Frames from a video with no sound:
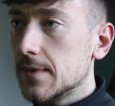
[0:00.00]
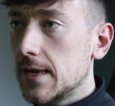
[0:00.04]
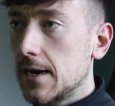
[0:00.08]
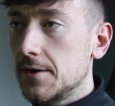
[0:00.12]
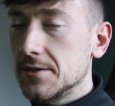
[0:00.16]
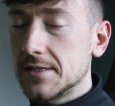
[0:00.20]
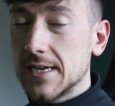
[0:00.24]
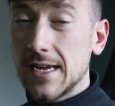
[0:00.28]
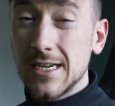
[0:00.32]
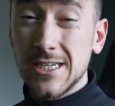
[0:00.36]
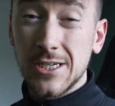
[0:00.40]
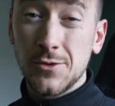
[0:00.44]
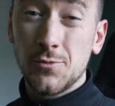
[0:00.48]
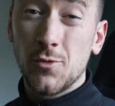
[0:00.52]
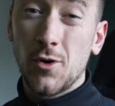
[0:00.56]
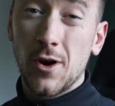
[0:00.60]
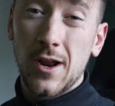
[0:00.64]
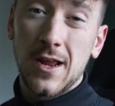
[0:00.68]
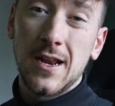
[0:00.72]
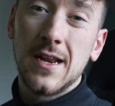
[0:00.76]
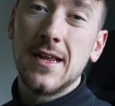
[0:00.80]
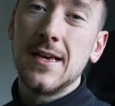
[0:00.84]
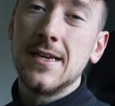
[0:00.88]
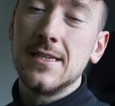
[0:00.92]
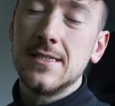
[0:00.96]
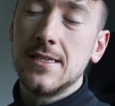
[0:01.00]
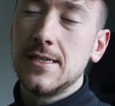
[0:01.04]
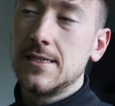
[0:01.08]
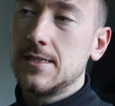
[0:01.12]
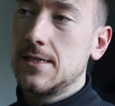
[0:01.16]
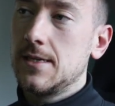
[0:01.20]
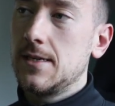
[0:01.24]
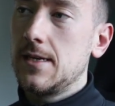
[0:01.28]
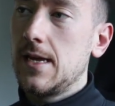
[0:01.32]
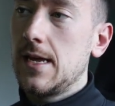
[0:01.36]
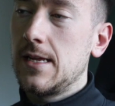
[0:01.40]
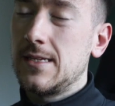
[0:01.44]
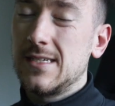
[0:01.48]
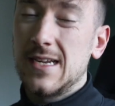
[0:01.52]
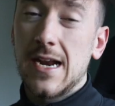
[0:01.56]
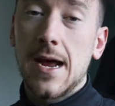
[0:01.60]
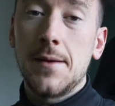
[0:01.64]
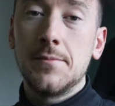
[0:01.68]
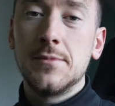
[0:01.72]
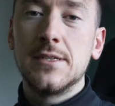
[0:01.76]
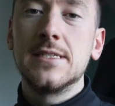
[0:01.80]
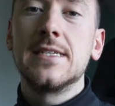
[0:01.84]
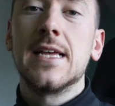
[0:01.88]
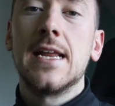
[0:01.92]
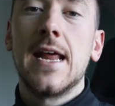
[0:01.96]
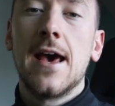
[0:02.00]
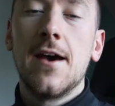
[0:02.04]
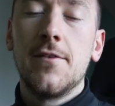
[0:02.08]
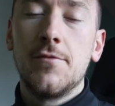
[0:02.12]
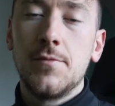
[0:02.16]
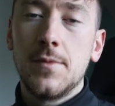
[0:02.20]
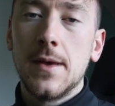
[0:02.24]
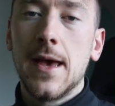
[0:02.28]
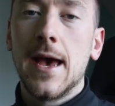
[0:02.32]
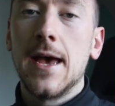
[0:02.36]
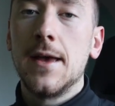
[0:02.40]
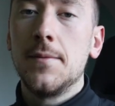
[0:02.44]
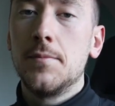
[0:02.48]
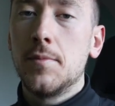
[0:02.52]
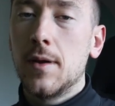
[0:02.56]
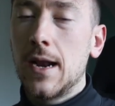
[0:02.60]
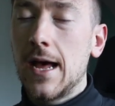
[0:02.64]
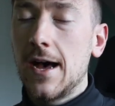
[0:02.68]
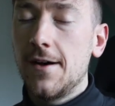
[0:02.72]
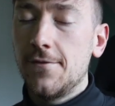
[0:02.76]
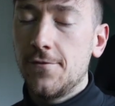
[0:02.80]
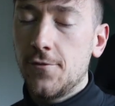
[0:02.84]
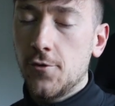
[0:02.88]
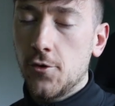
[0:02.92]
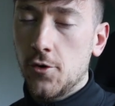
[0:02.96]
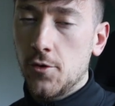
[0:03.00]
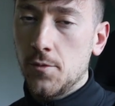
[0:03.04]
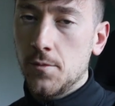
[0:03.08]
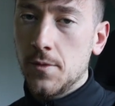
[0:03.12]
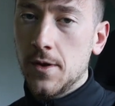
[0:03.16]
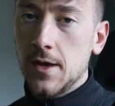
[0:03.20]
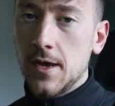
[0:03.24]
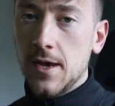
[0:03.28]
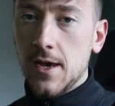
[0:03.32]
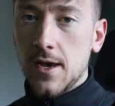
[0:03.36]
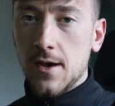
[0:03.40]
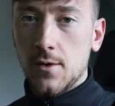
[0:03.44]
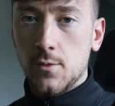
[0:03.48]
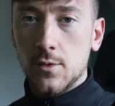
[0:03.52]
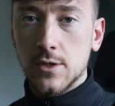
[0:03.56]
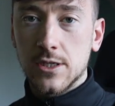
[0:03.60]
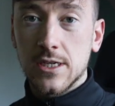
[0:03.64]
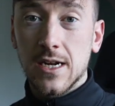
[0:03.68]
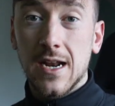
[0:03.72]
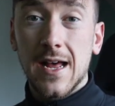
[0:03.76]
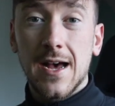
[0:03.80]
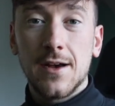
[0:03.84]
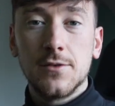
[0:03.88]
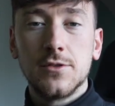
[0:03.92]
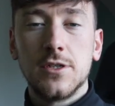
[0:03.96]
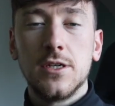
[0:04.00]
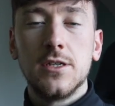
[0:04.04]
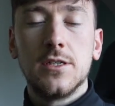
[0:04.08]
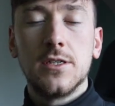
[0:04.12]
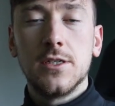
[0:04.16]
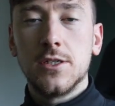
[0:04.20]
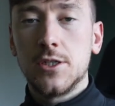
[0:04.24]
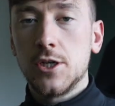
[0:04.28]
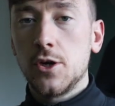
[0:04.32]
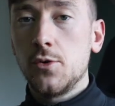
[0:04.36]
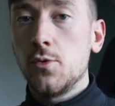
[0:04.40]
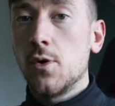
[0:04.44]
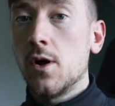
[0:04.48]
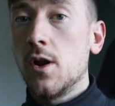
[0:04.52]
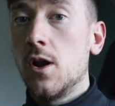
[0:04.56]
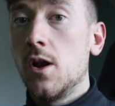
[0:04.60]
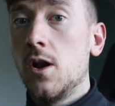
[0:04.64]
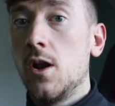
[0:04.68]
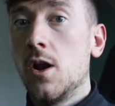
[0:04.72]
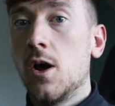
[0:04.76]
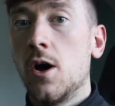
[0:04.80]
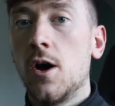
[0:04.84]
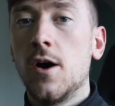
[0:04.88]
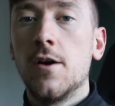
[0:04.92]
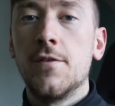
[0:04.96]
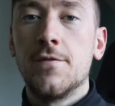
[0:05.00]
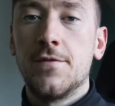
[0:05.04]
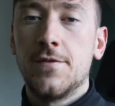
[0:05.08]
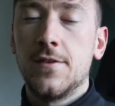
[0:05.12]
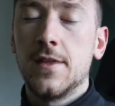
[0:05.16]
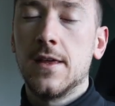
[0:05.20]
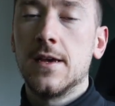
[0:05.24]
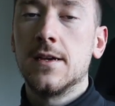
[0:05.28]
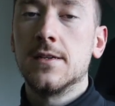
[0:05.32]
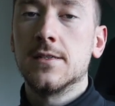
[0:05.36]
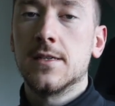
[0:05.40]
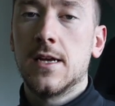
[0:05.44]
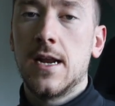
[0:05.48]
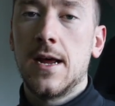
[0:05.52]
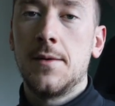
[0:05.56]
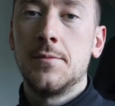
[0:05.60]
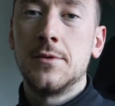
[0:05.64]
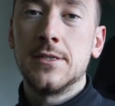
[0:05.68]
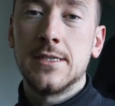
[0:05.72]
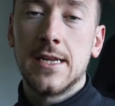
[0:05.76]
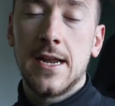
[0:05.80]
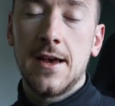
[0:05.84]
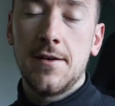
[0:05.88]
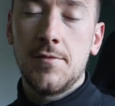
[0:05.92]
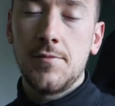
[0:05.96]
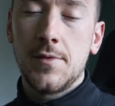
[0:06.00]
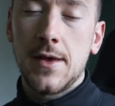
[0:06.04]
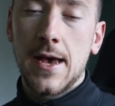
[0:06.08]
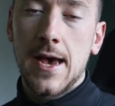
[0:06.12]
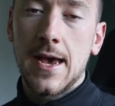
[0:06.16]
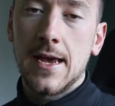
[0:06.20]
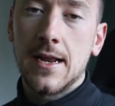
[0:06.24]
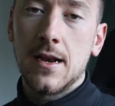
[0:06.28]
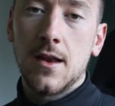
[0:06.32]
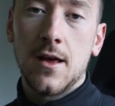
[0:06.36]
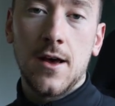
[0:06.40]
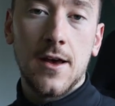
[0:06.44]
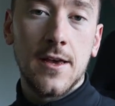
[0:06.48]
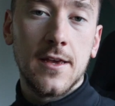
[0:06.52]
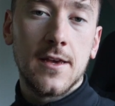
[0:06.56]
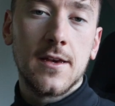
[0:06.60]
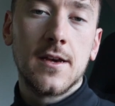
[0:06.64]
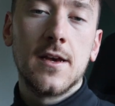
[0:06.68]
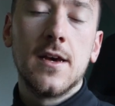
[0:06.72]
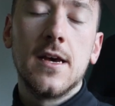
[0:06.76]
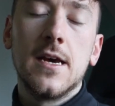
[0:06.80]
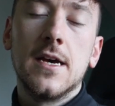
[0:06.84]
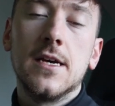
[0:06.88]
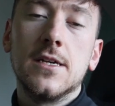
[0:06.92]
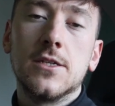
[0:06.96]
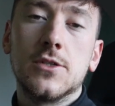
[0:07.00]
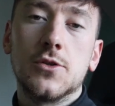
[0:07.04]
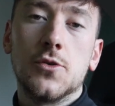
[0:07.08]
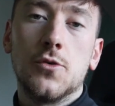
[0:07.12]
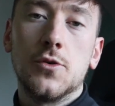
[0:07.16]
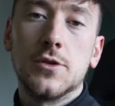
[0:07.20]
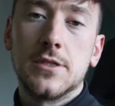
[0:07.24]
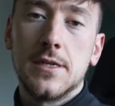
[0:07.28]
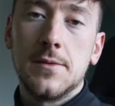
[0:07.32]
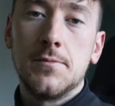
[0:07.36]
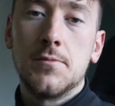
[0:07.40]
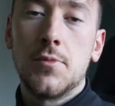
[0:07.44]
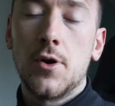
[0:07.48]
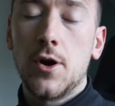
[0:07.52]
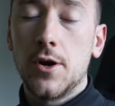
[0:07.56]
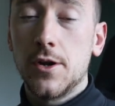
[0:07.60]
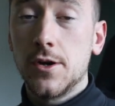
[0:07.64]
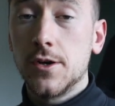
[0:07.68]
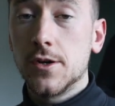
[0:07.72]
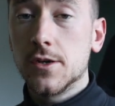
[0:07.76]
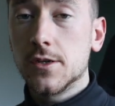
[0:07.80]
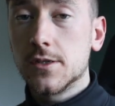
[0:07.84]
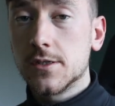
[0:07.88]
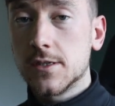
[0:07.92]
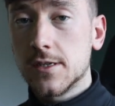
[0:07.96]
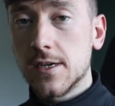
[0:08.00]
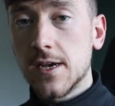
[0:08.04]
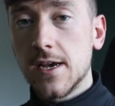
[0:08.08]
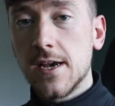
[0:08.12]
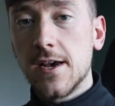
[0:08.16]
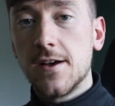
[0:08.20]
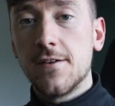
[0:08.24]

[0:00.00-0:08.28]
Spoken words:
Now essentially what it is it's an Amazon FBA platform which allows you to do a lot of things on Amazon FBA, like sourcing products,